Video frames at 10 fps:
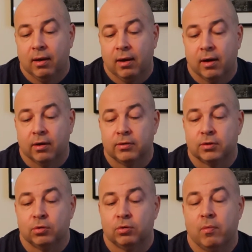
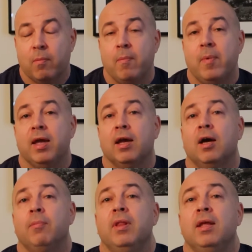characters who make
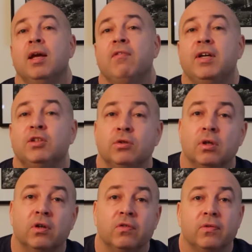up the adventure
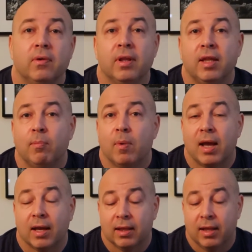of the
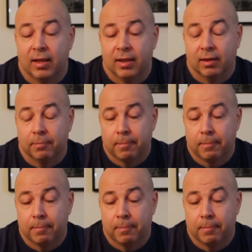Black Atlantic.